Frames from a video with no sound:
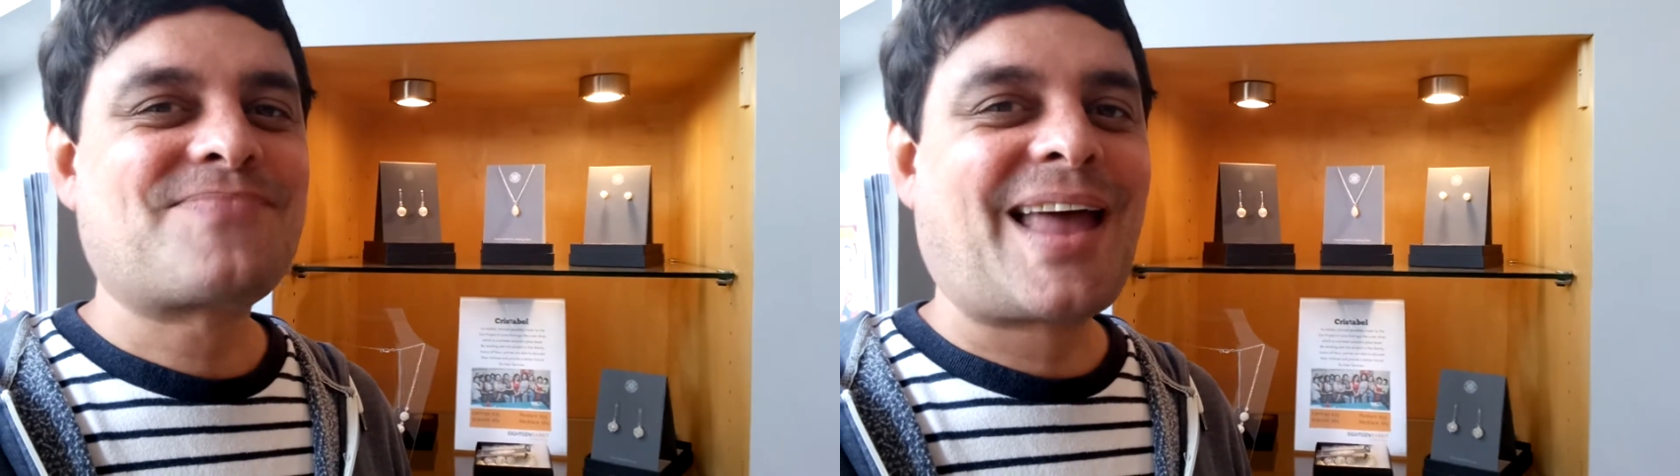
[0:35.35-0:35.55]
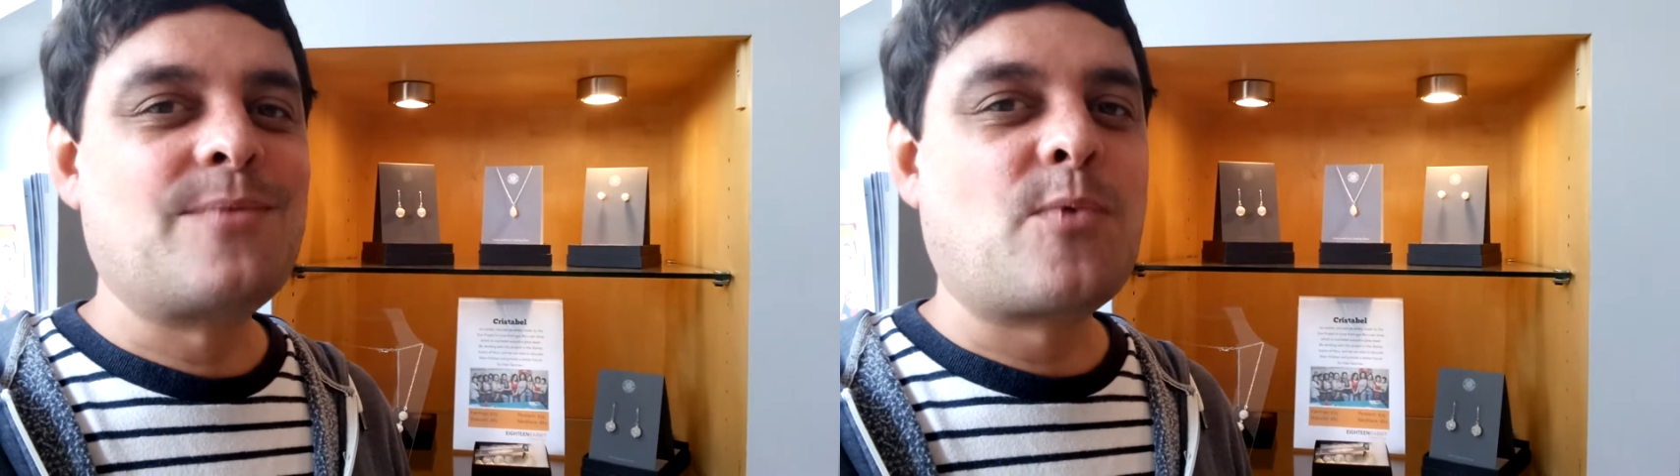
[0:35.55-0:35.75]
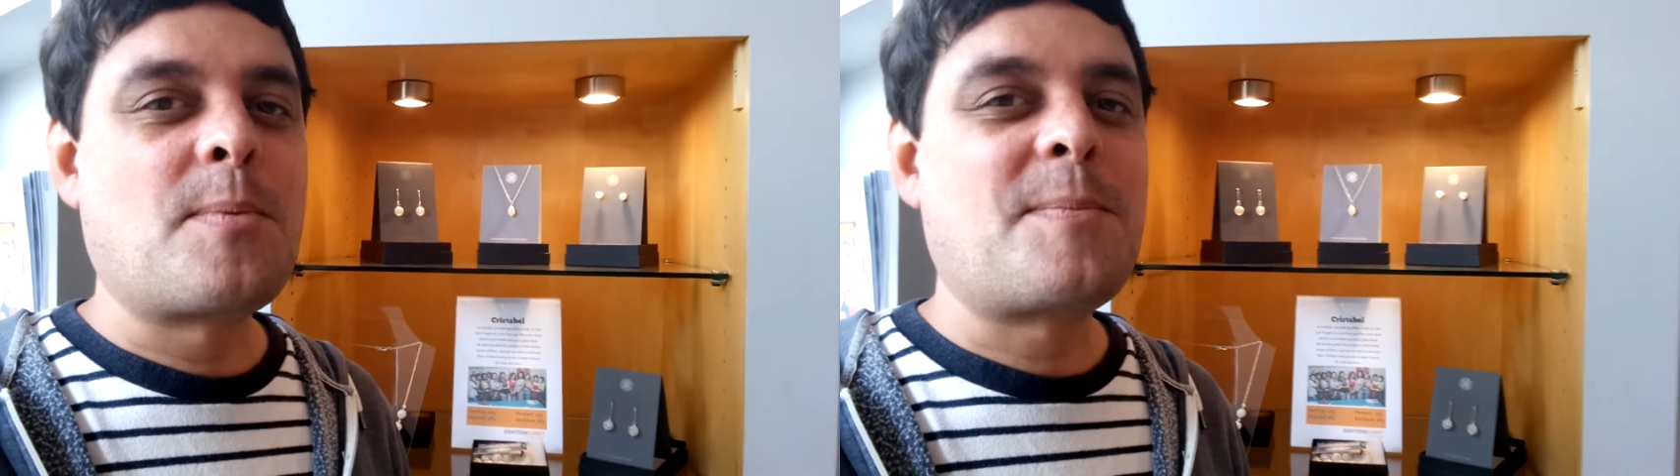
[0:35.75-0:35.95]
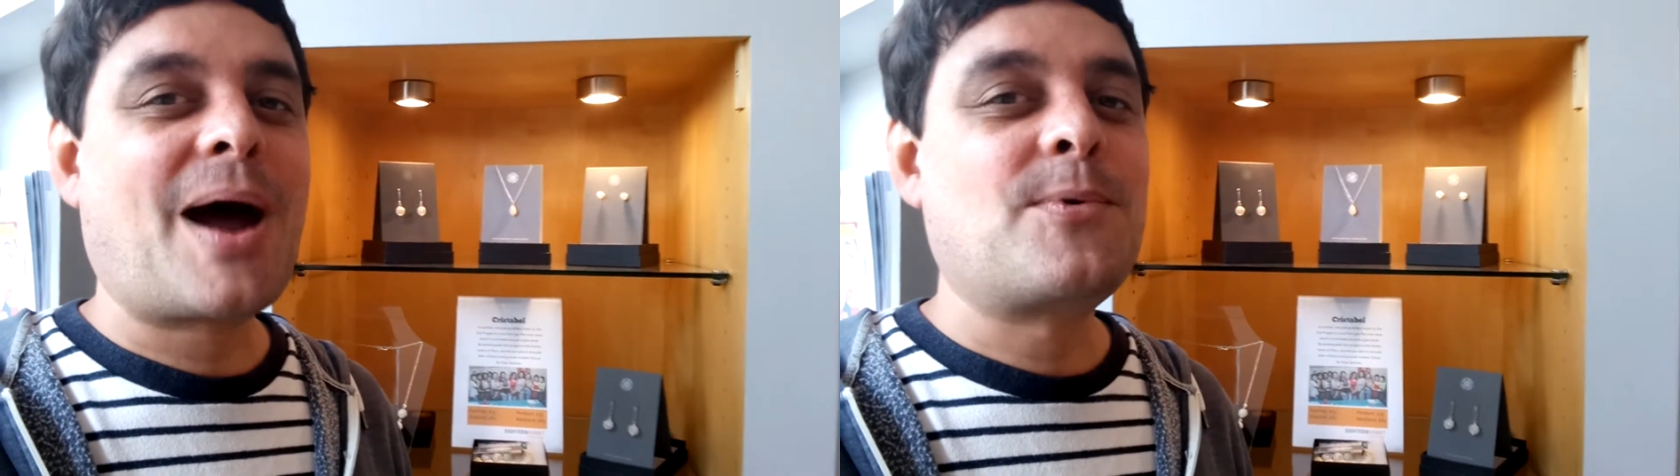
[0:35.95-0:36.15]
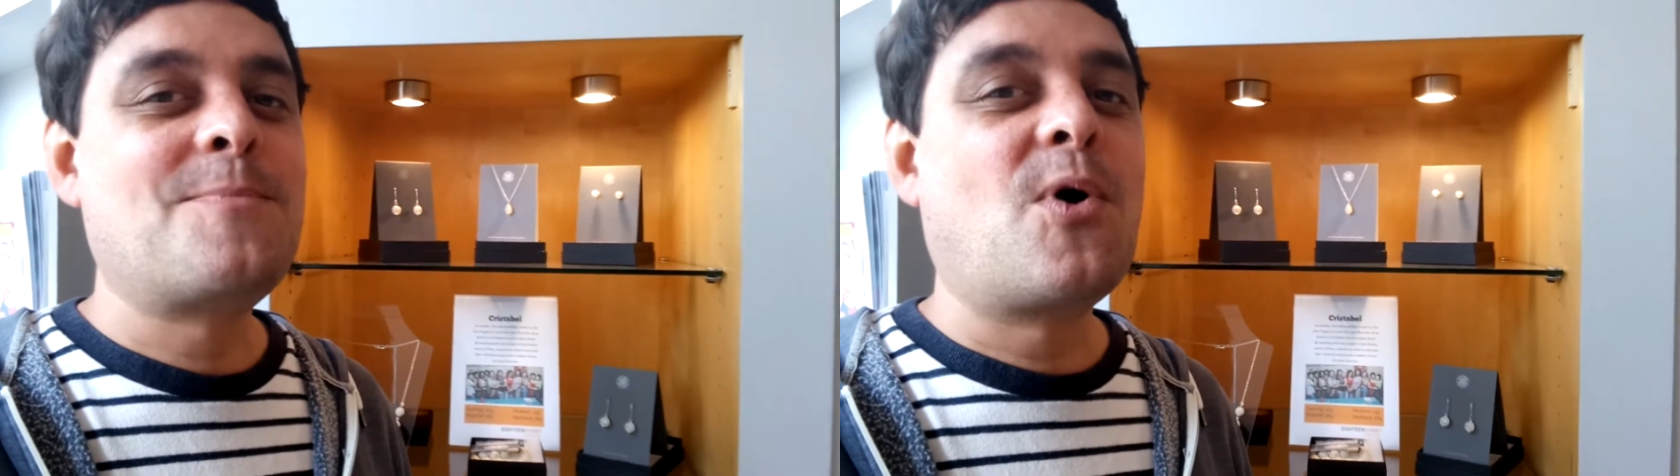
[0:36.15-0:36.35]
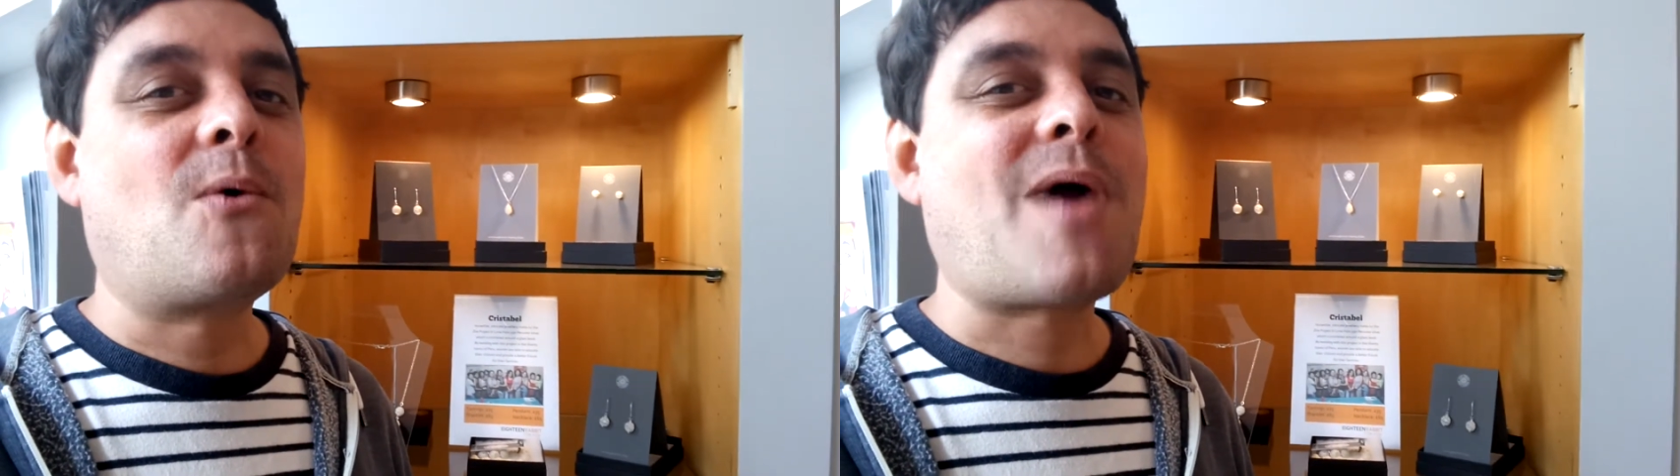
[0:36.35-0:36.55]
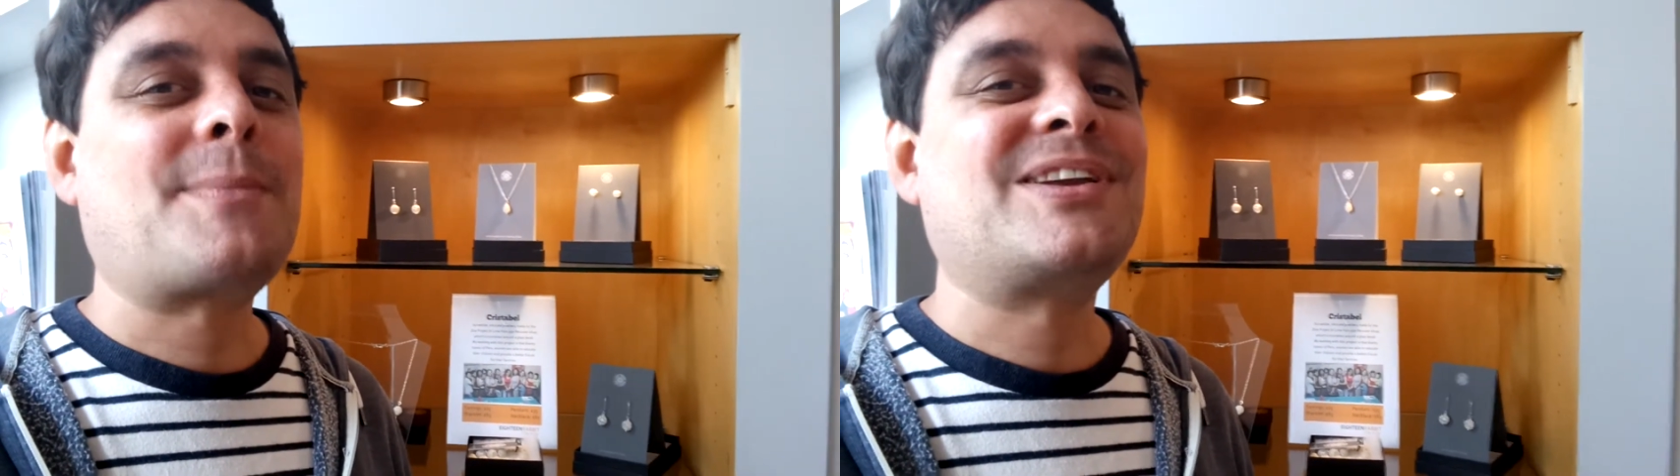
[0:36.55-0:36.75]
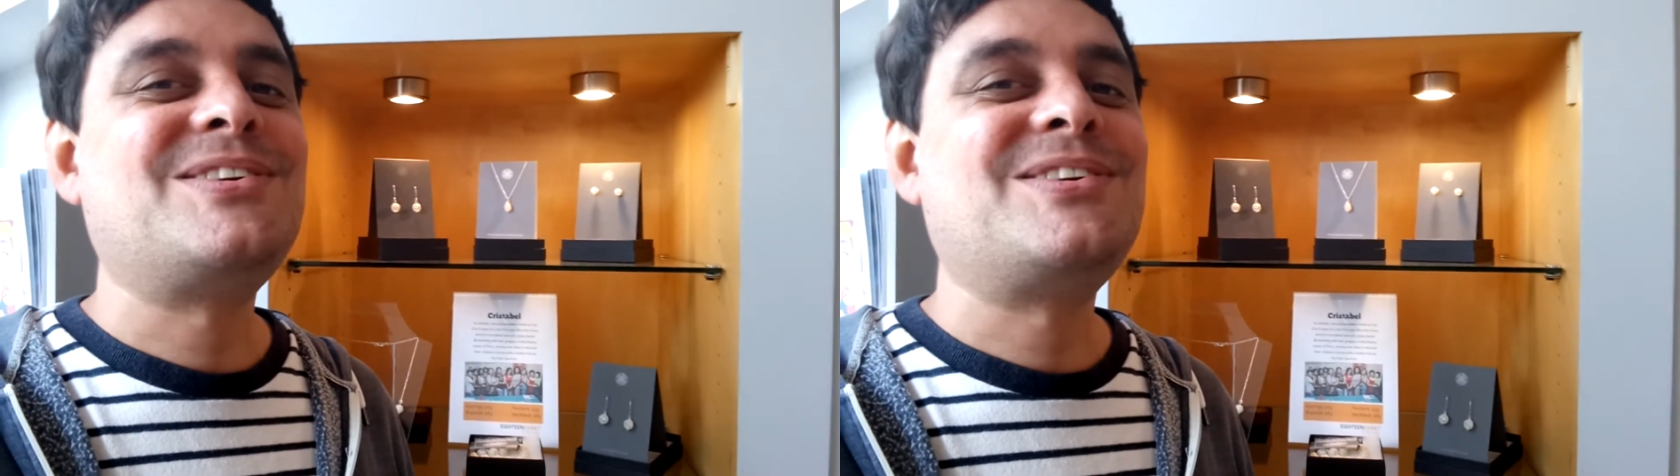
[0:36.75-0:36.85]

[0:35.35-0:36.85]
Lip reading: And we'll be back with more rabbit